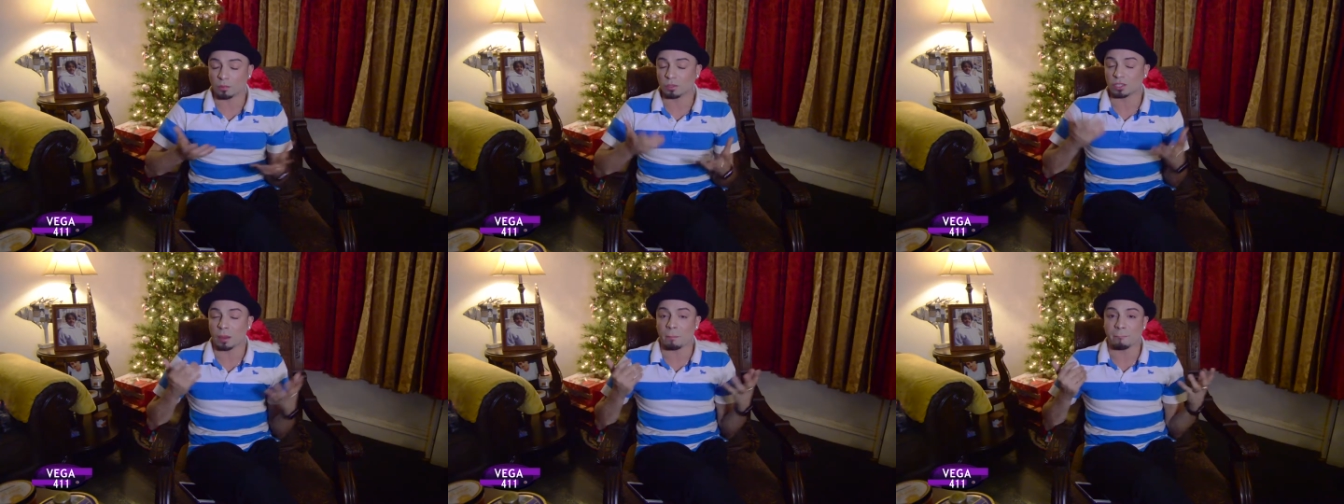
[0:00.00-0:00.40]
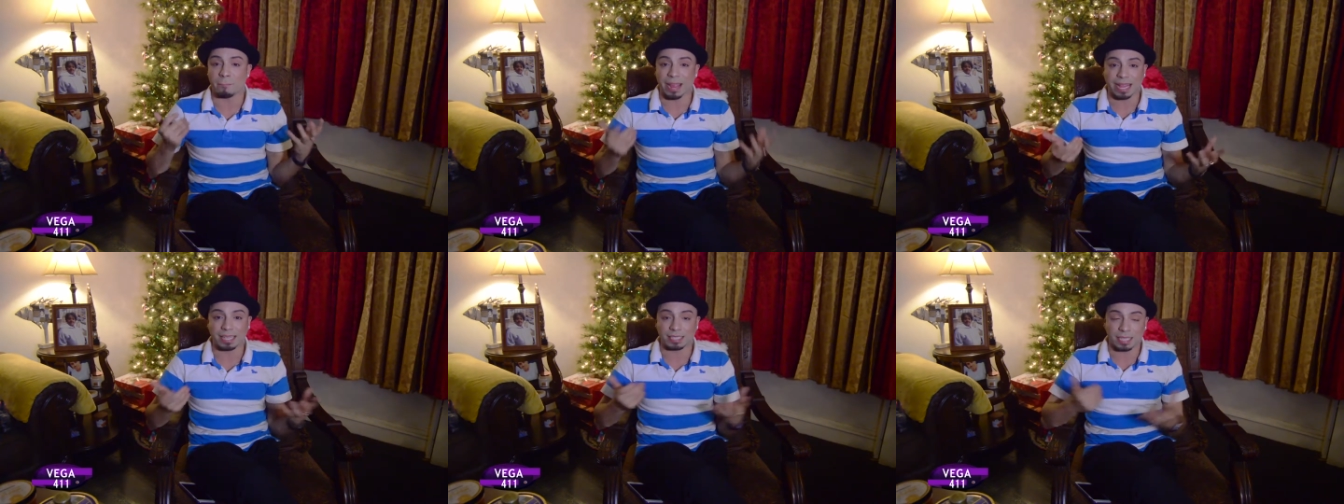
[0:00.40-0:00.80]
It was
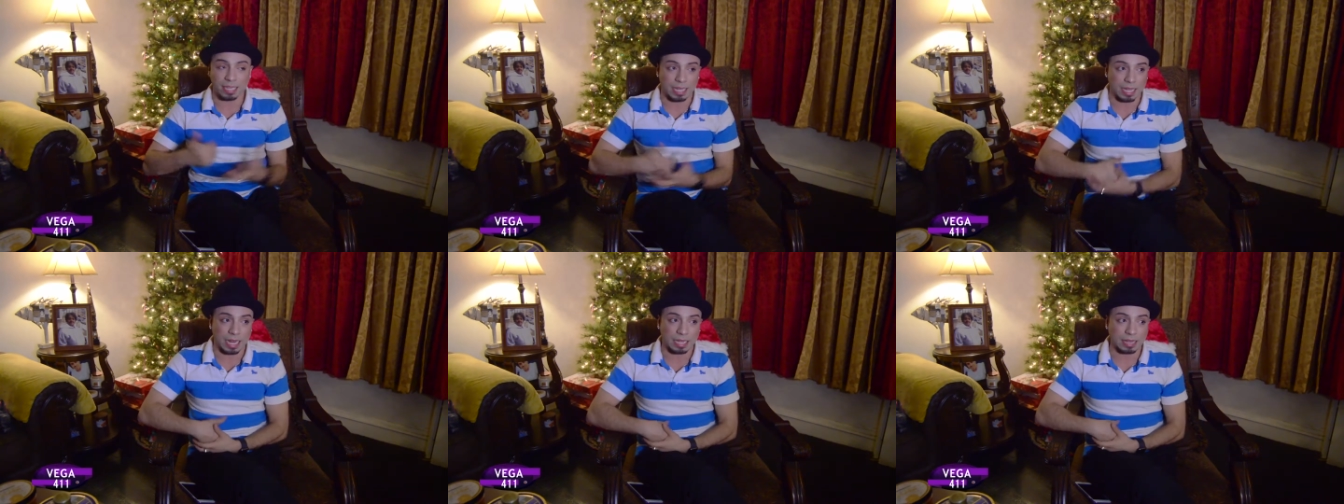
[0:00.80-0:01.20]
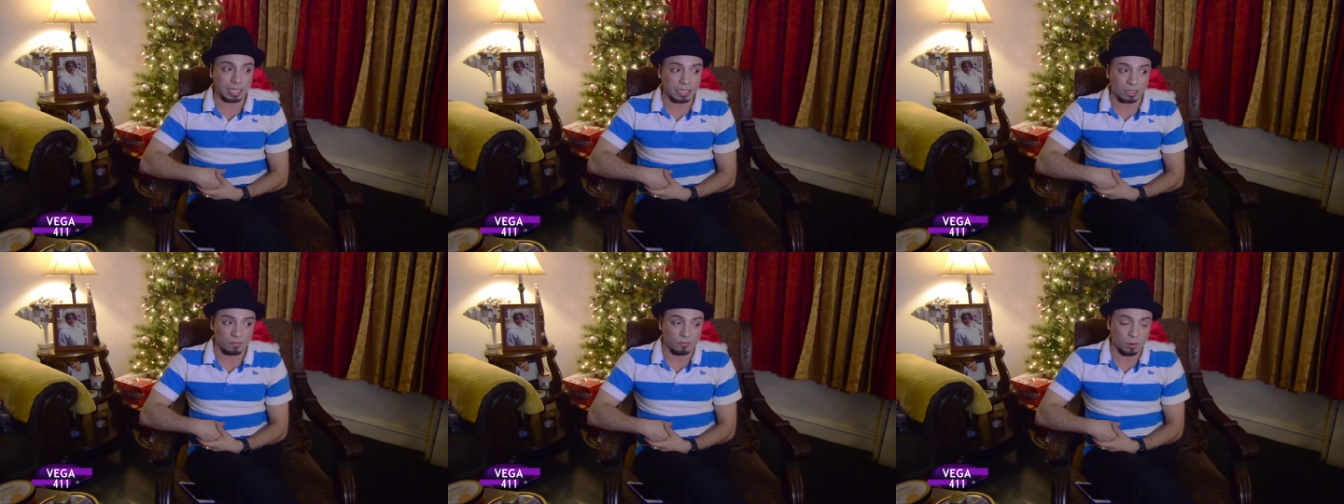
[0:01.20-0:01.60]
amazing, and I
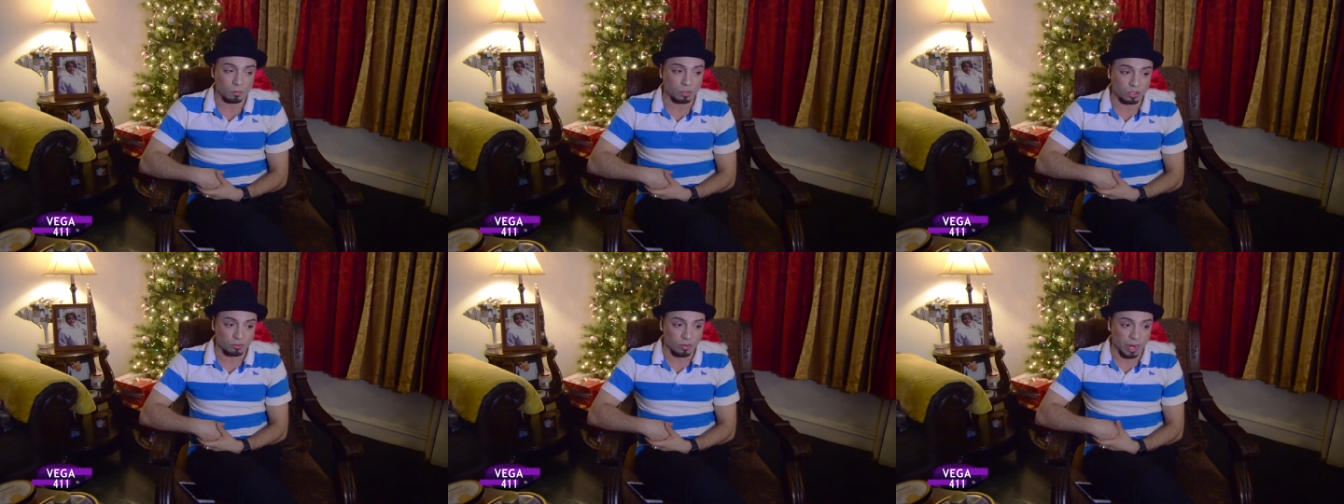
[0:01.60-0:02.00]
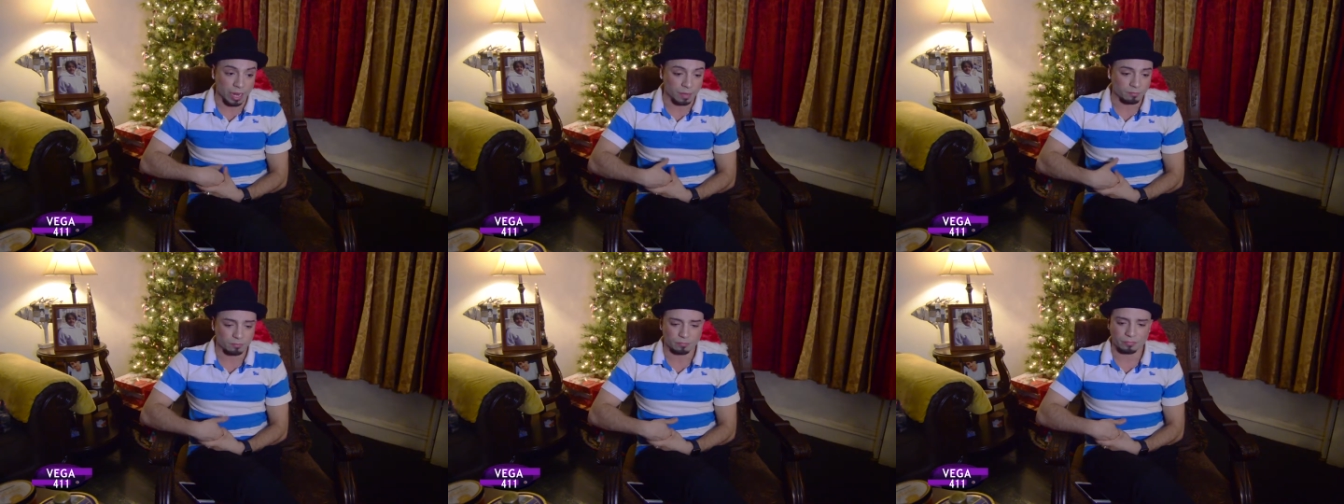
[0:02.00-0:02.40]
think the film was
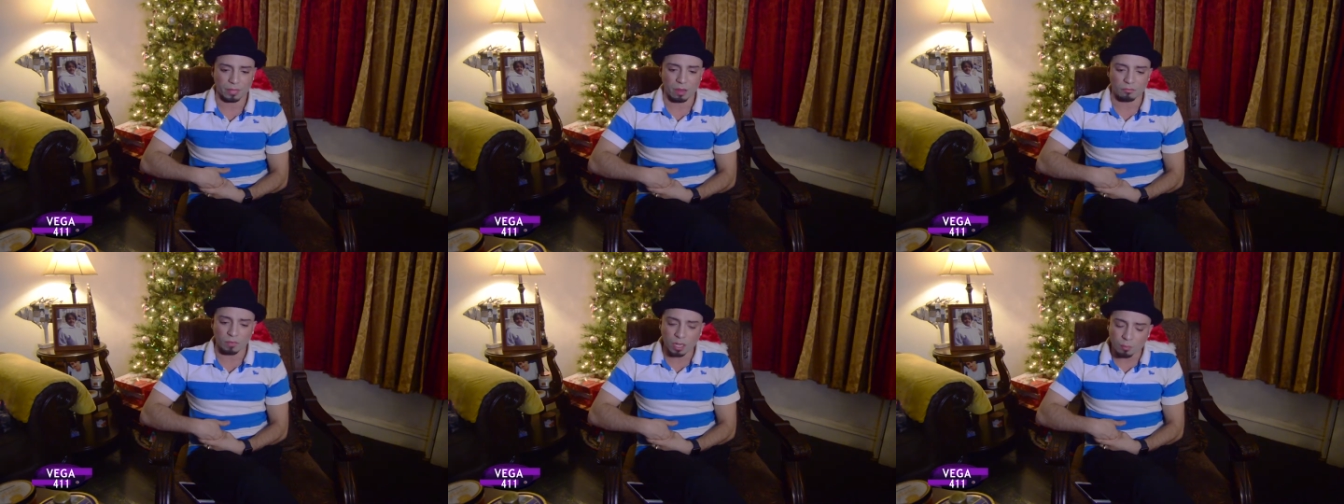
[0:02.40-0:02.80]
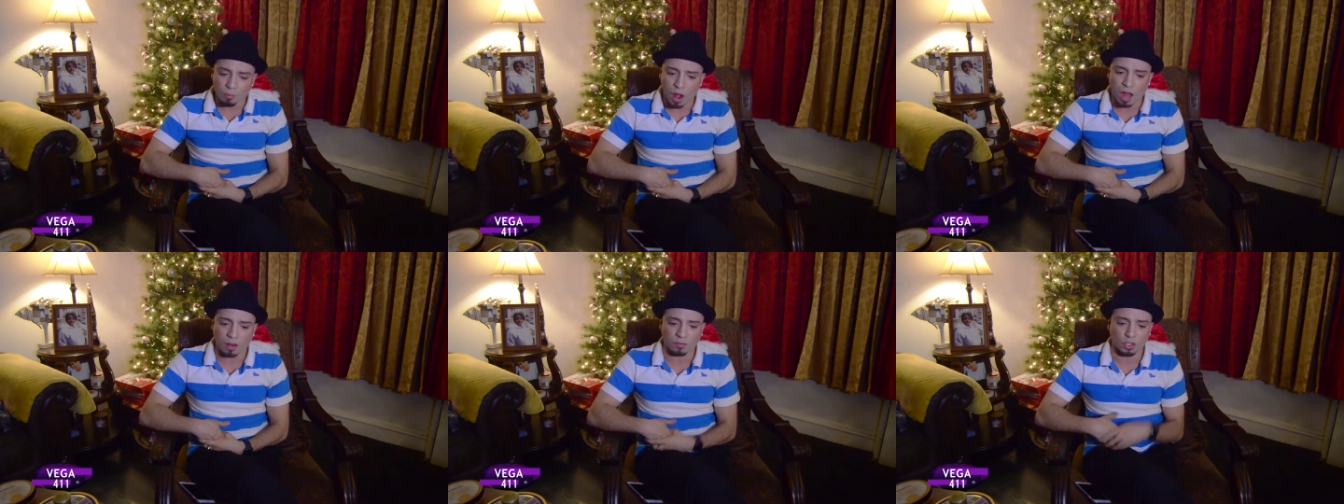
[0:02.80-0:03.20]
great. I'm really
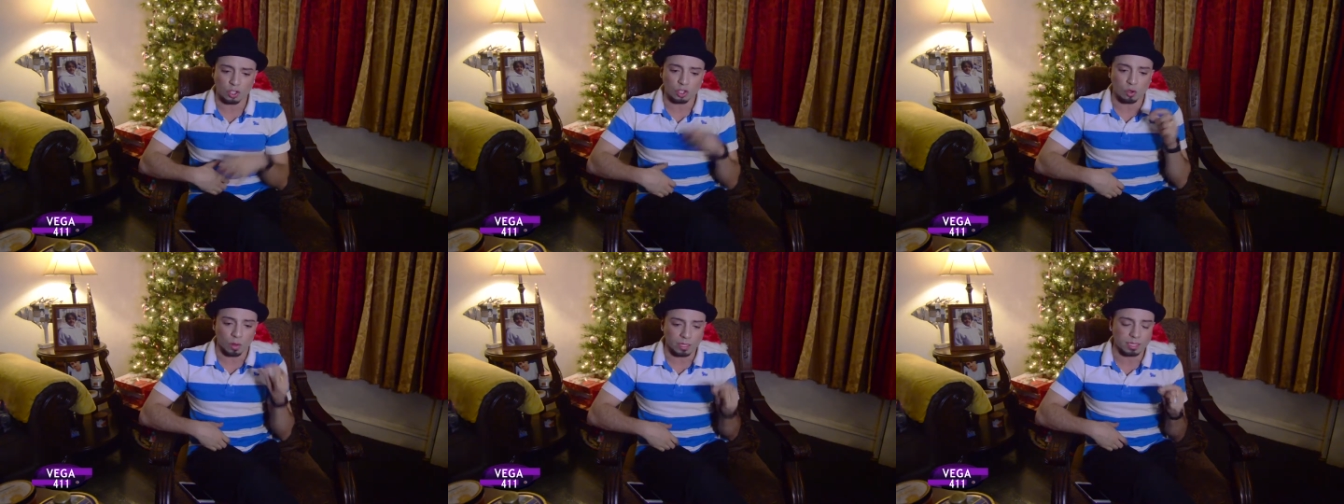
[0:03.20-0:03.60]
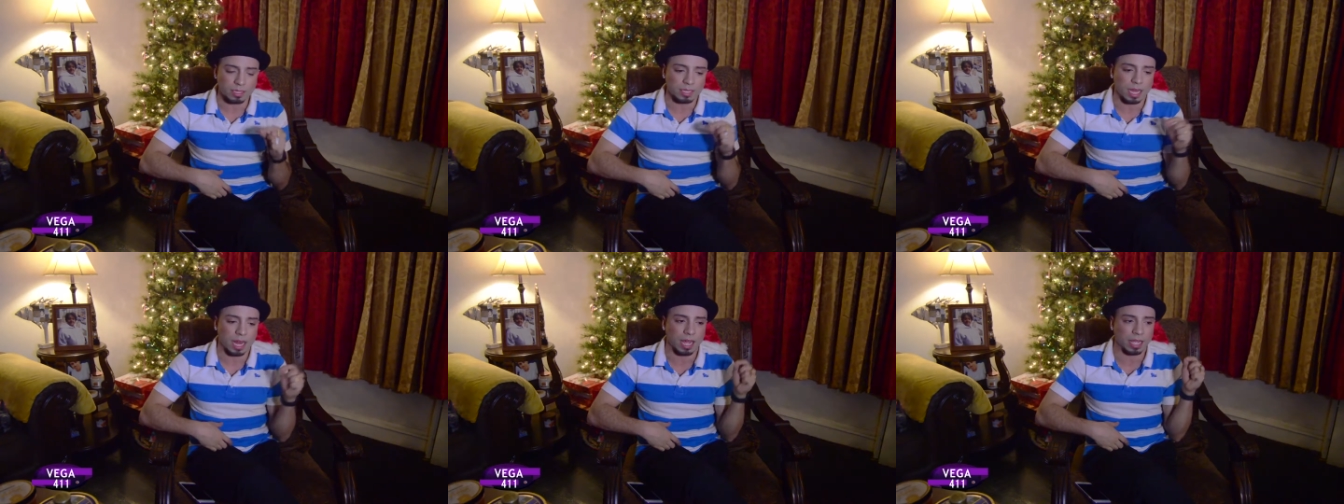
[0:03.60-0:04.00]
proud of the choices
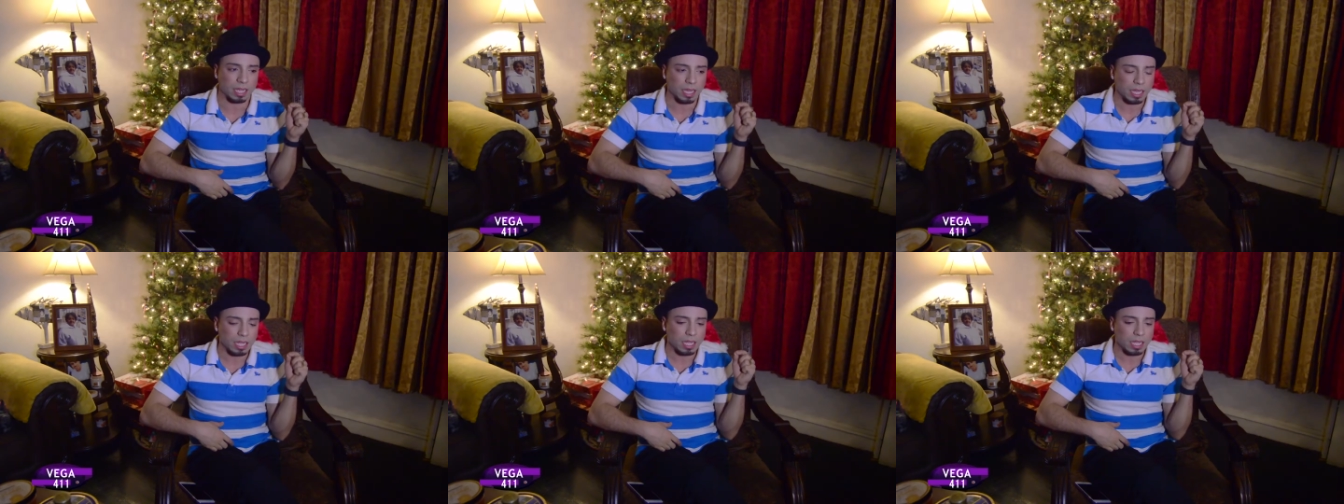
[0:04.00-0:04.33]
that I